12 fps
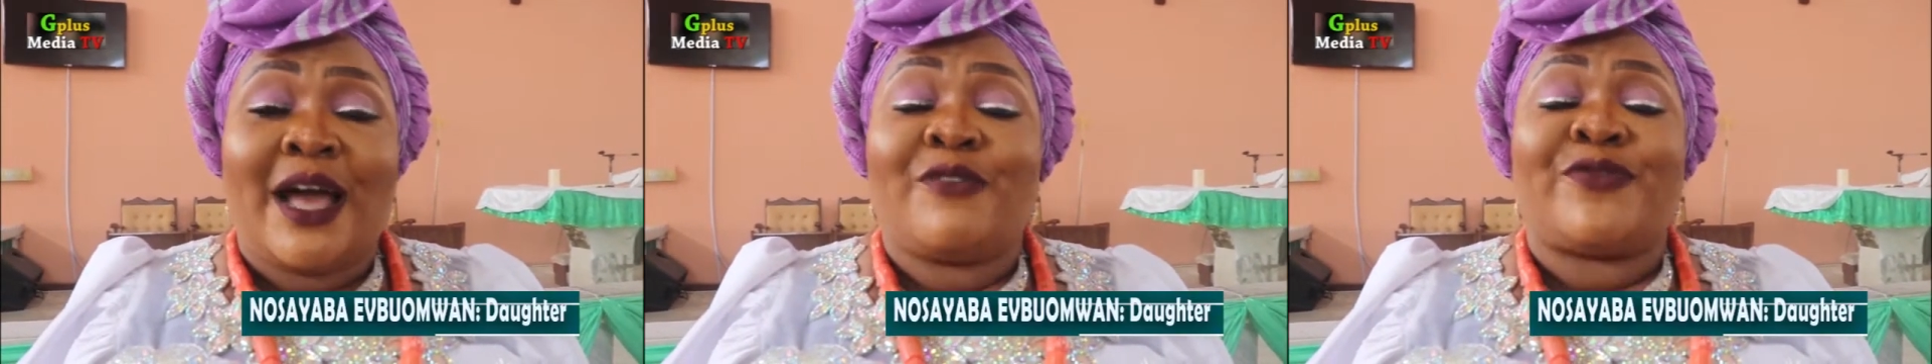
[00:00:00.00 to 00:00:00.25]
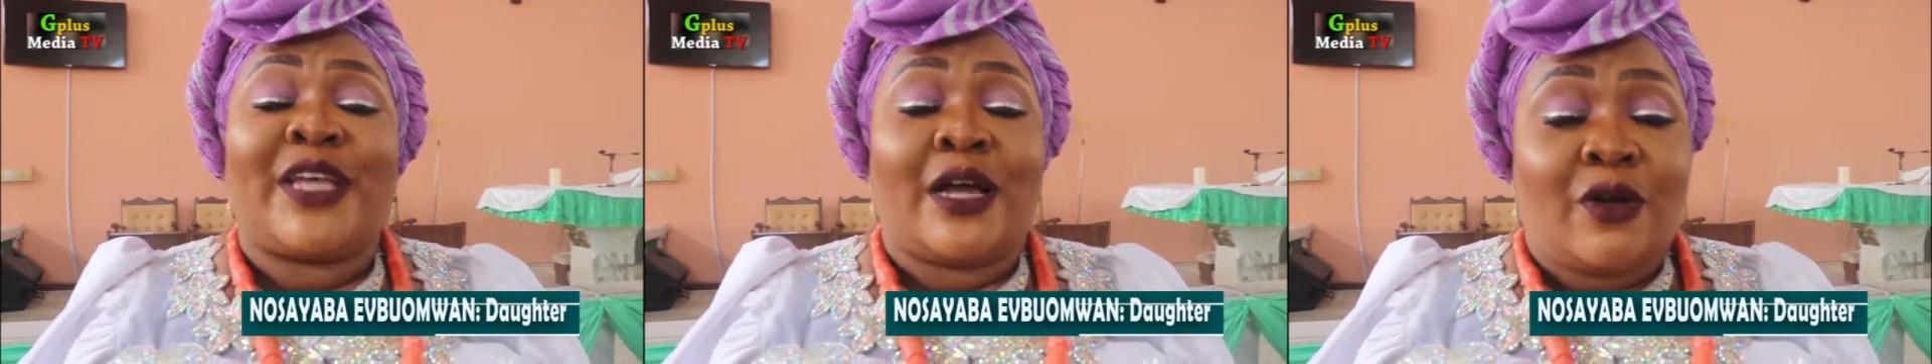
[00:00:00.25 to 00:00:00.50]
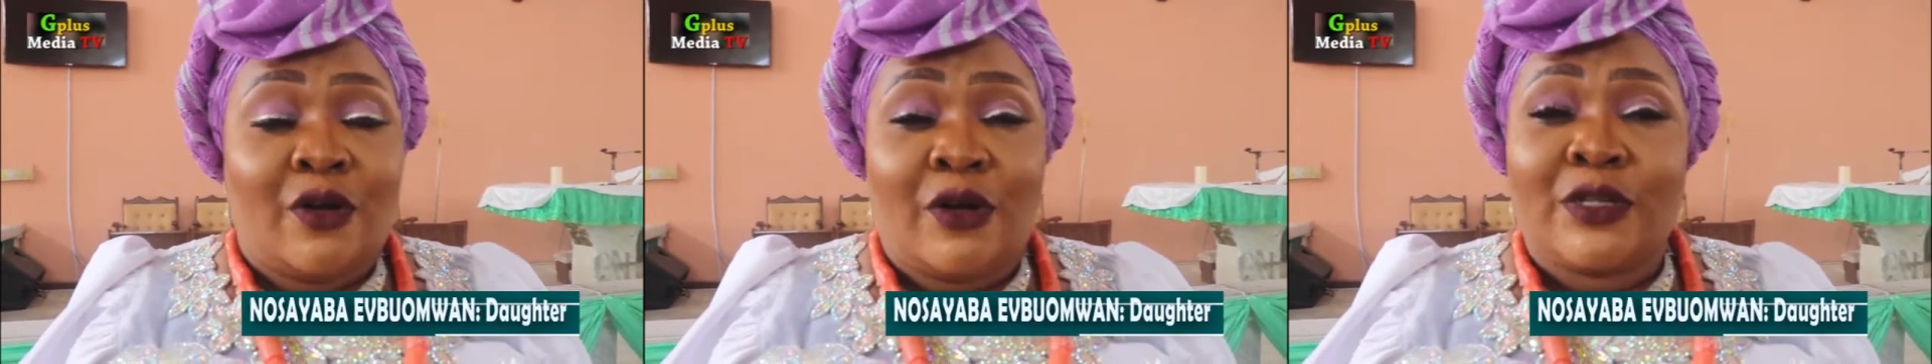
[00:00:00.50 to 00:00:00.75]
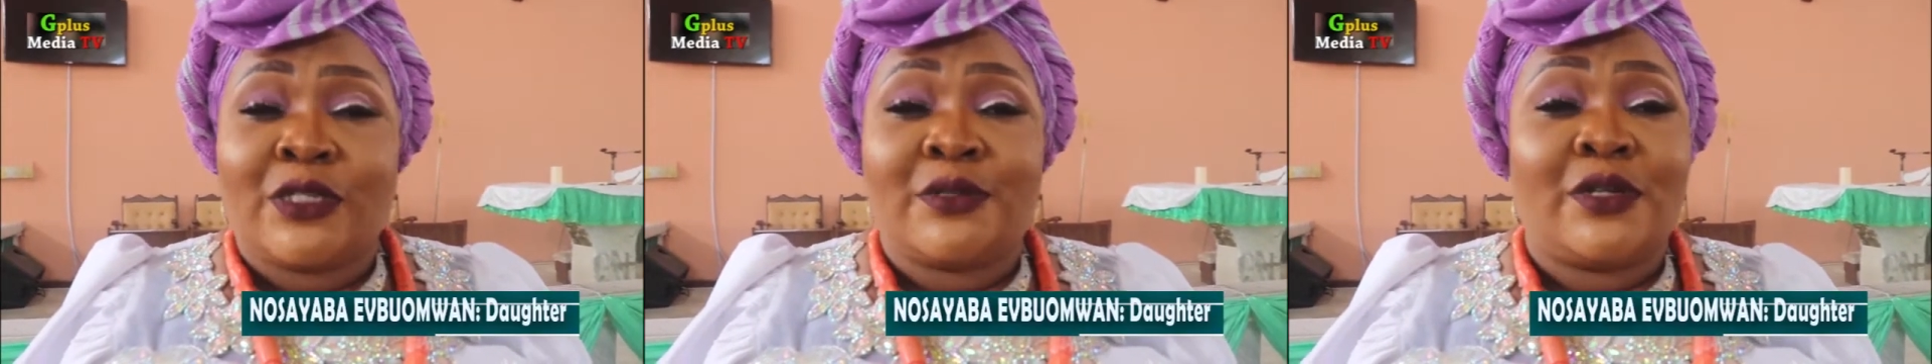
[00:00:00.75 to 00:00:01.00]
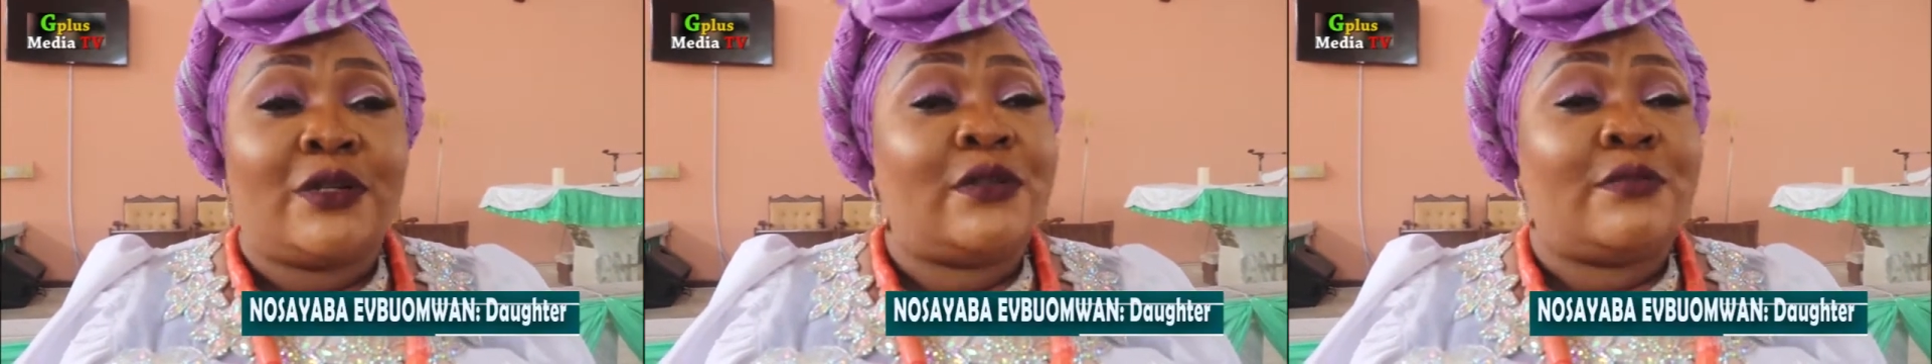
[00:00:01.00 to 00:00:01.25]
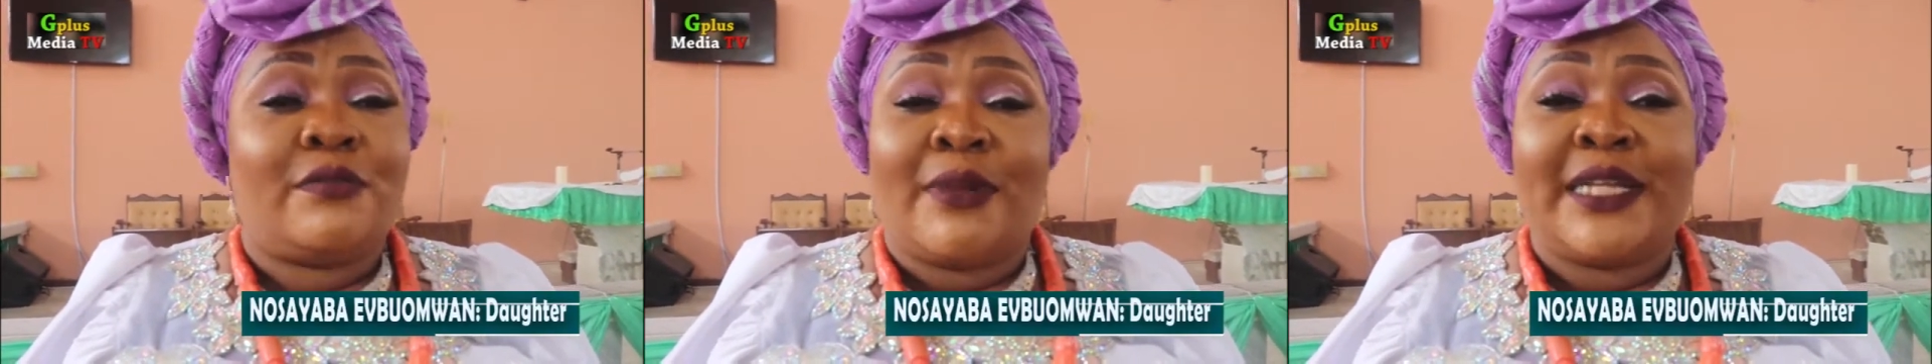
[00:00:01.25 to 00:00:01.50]
After God,
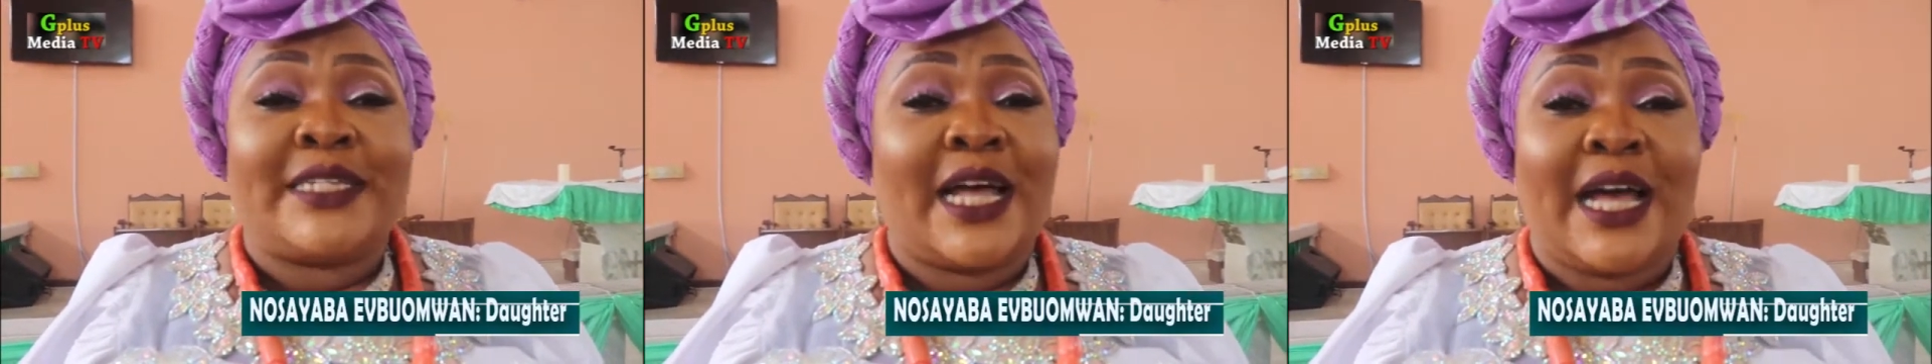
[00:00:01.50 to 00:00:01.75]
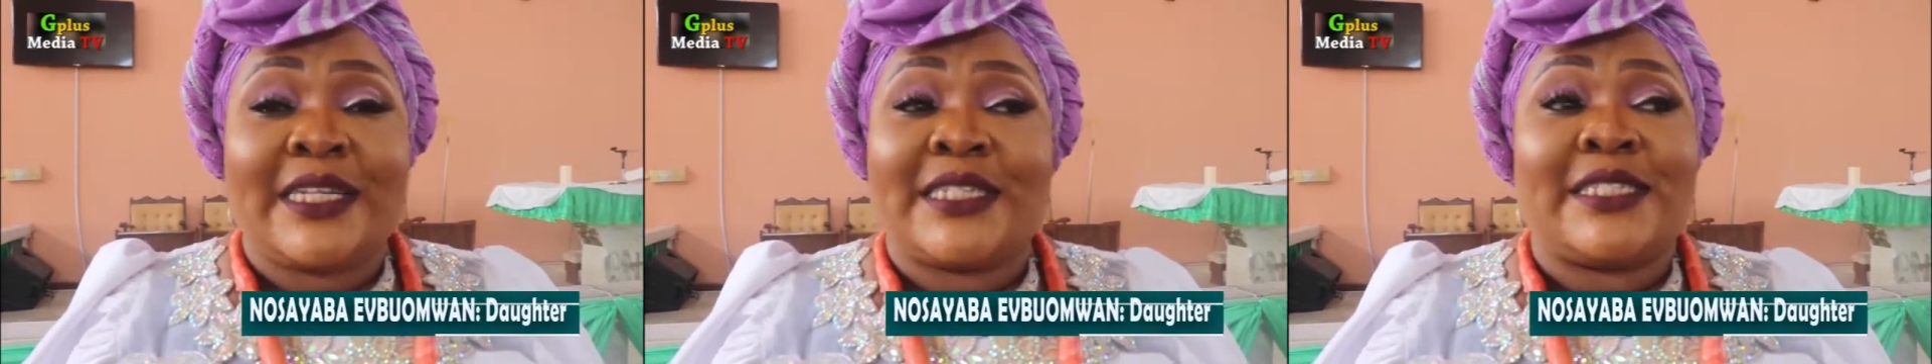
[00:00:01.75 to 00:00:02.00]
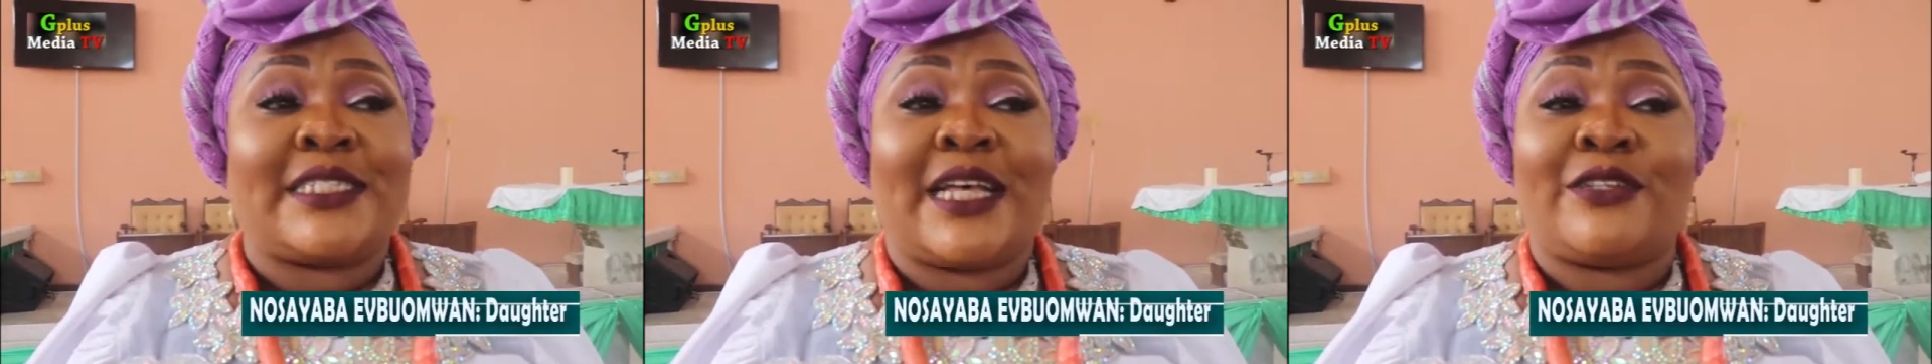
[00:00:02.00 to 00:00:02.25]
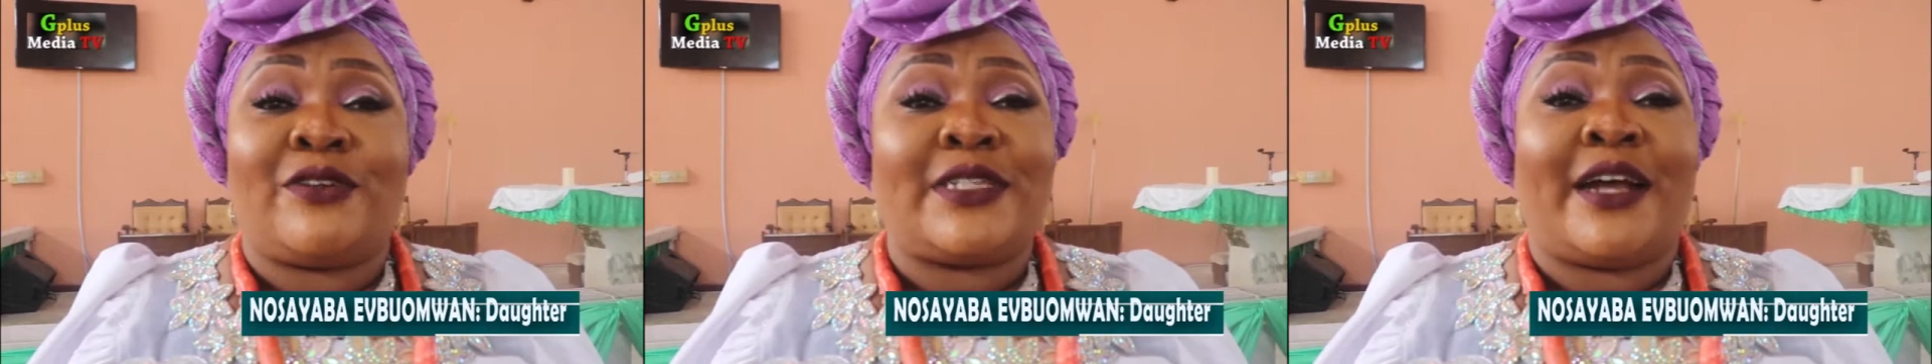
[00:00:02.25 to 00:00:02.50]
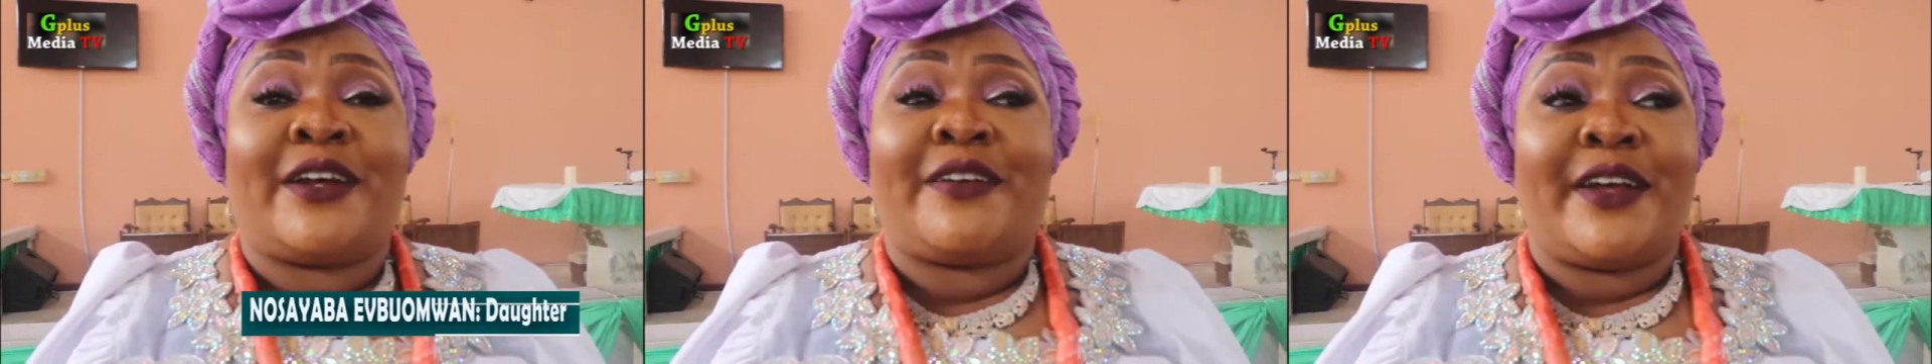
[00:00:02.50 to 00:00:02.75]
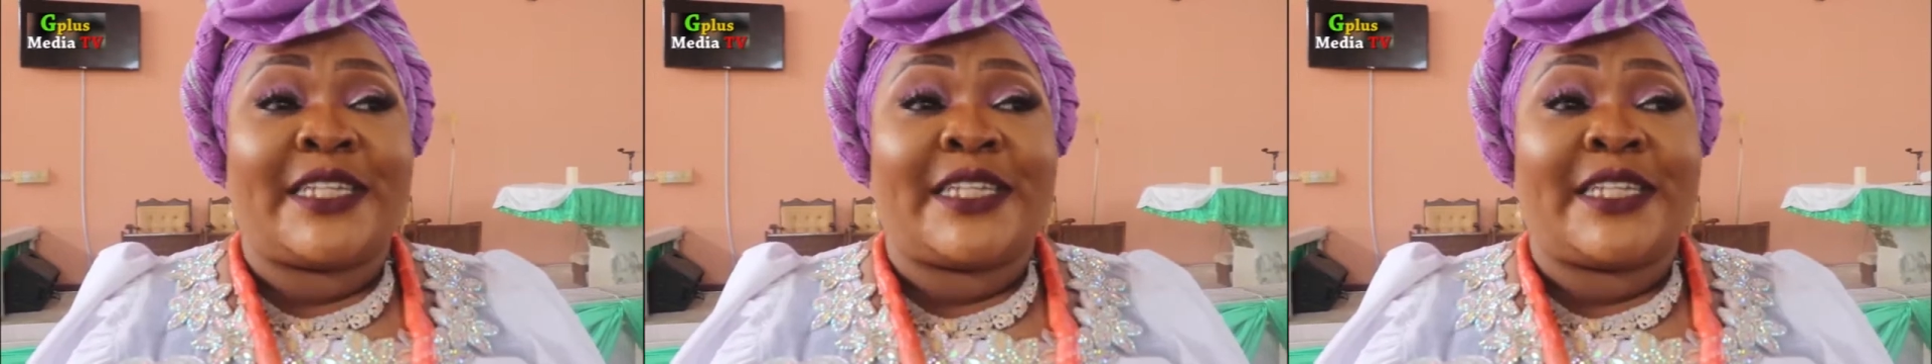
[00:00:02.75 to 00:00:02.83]
my dad is another